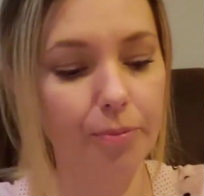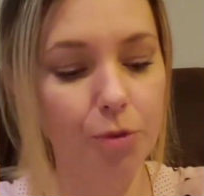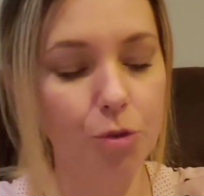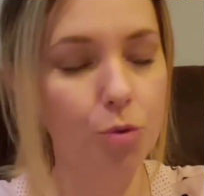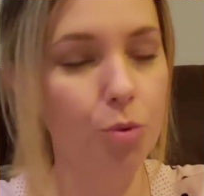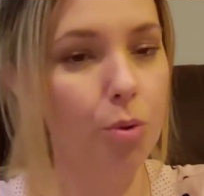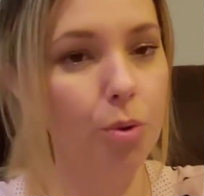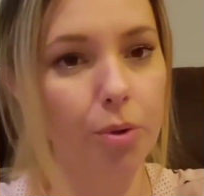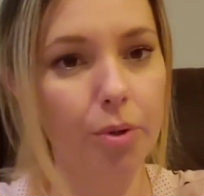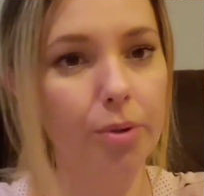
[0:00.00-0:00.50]

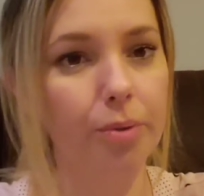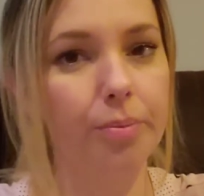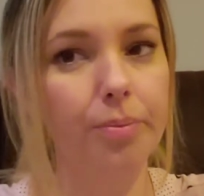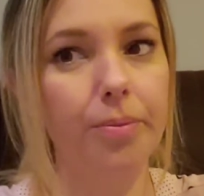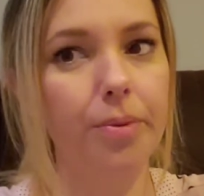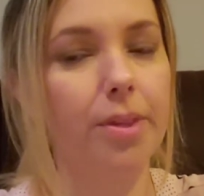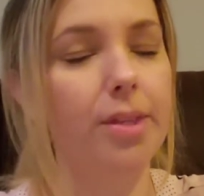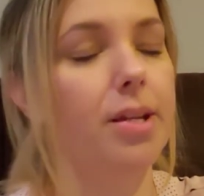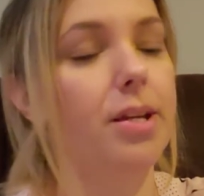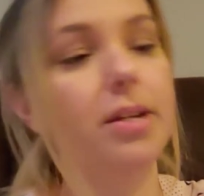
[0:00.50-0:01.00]
drawer
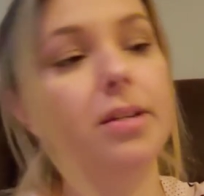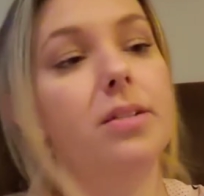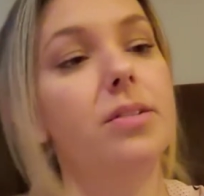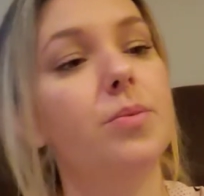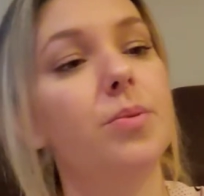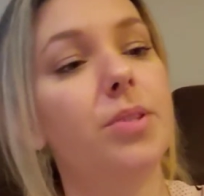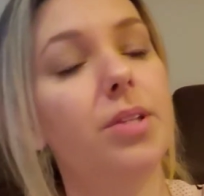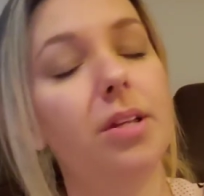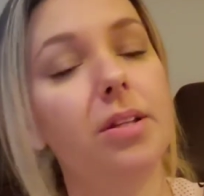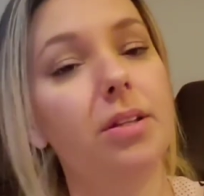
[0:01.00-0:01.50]

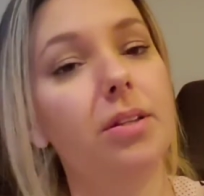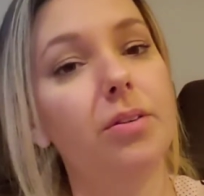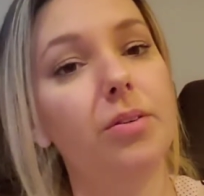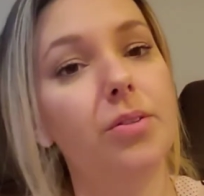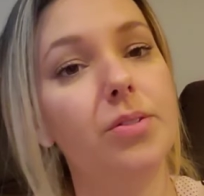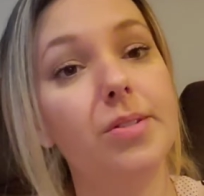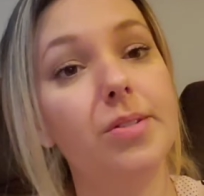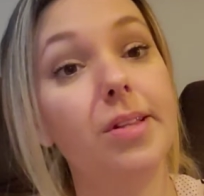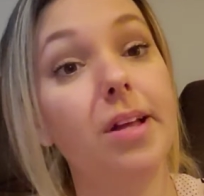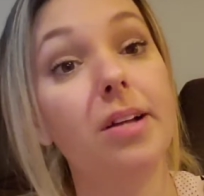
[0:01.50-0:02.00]
things with all the
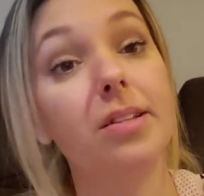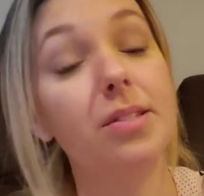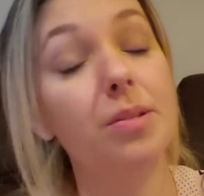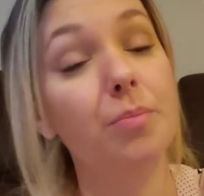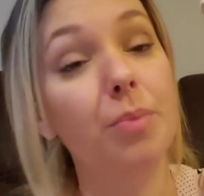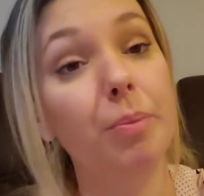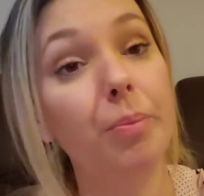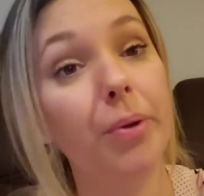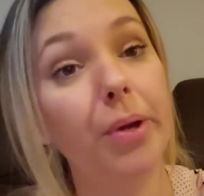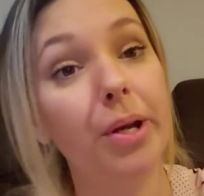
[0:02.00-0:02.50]
little slots
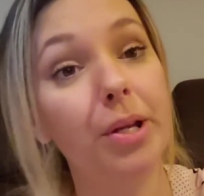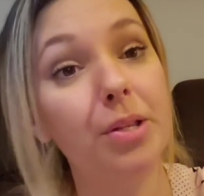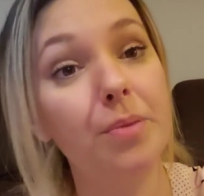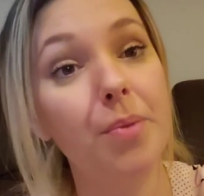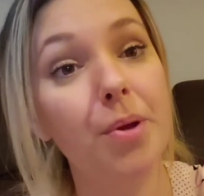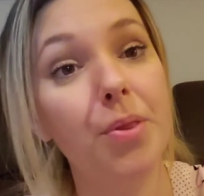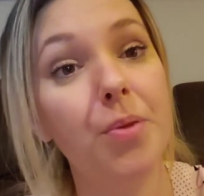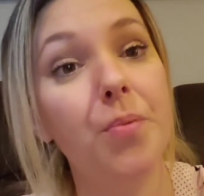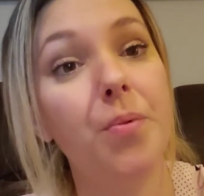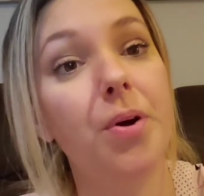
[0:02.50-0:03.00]
and people hang
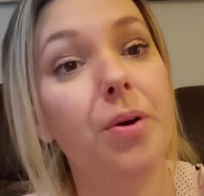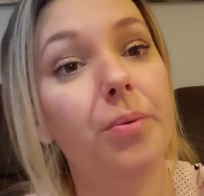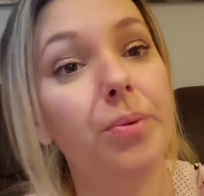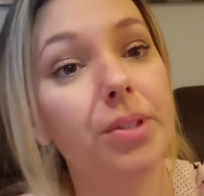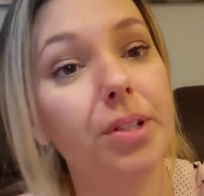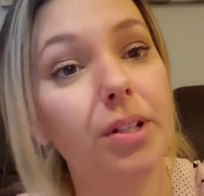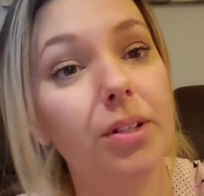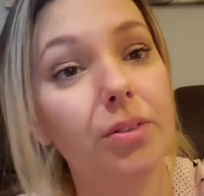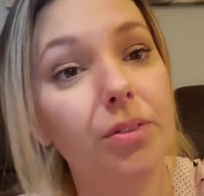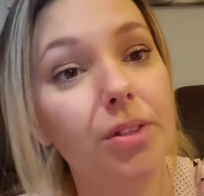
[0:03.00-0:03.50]
them on the wall
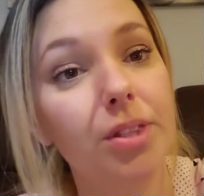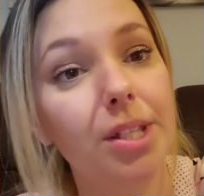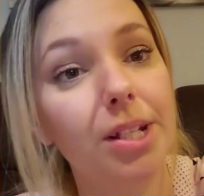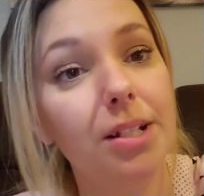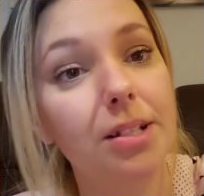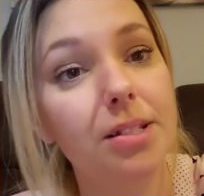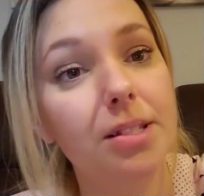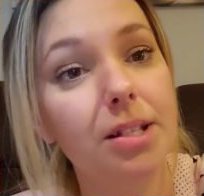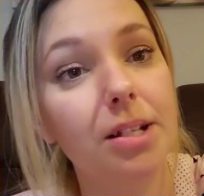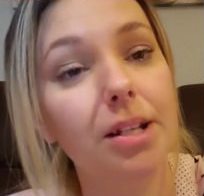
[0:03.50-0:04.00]
with the little
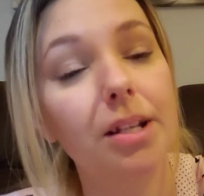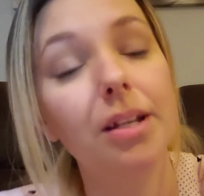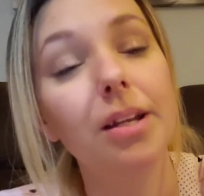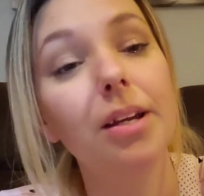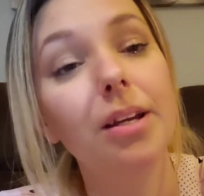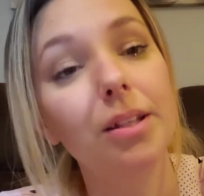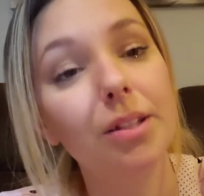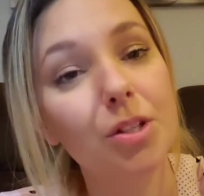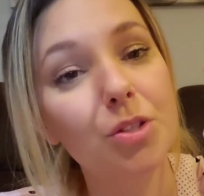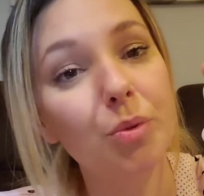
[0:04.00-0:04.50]
things in it.
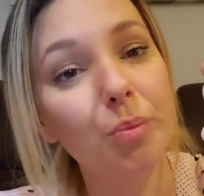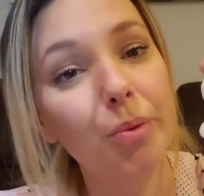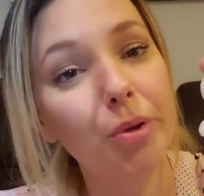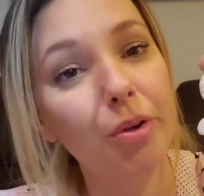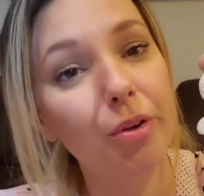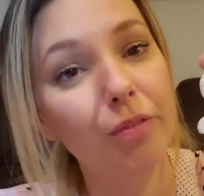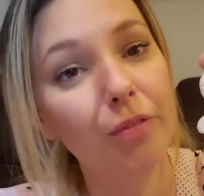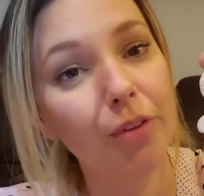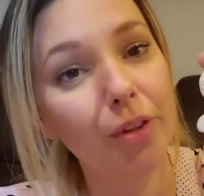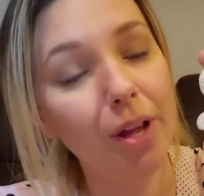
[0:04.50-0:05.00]
This would
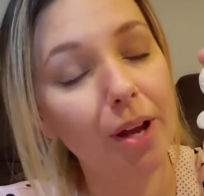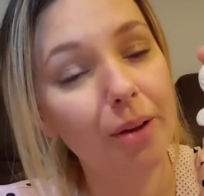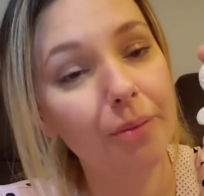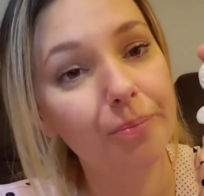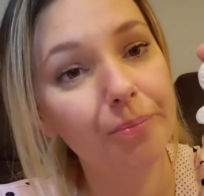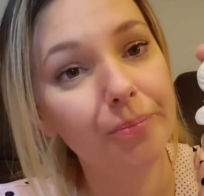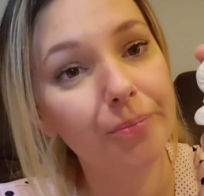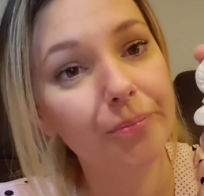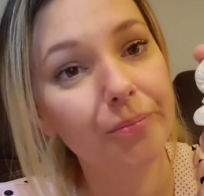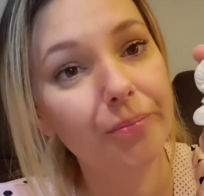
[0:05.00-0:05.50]
be good for that.
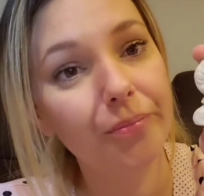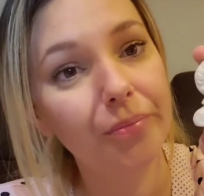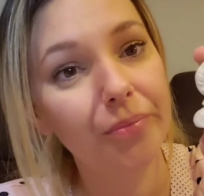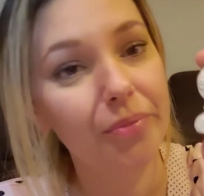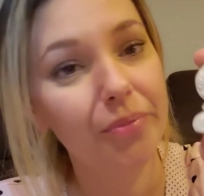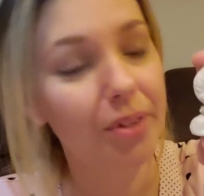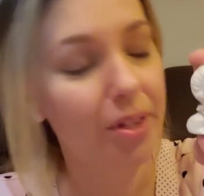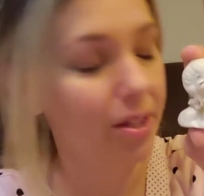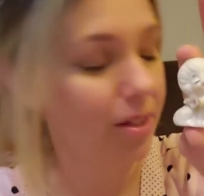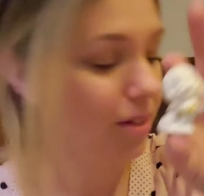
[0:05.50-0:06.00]

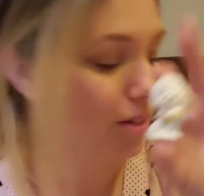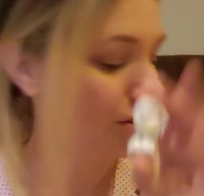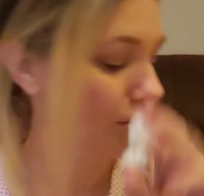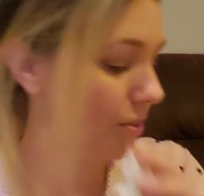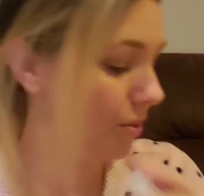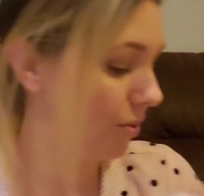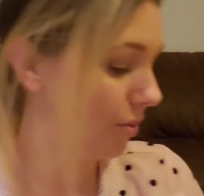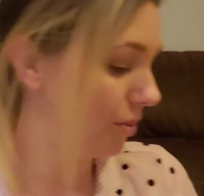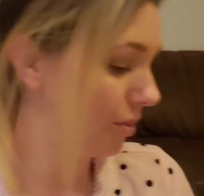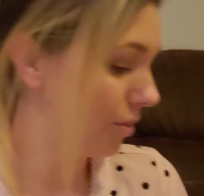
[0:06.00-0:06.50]

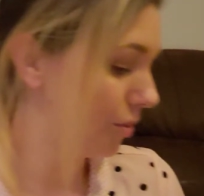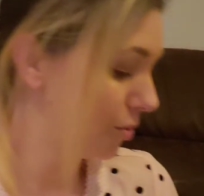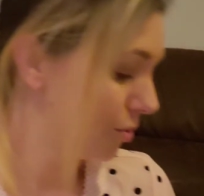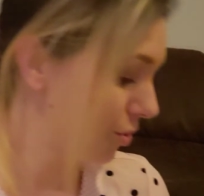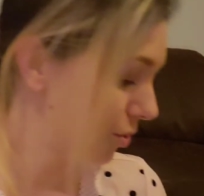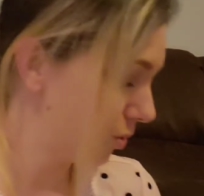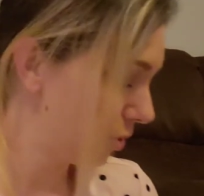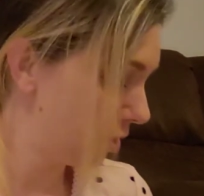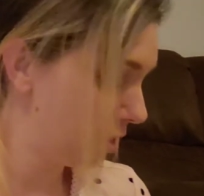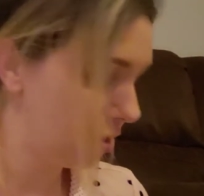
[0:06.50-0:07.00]
So those are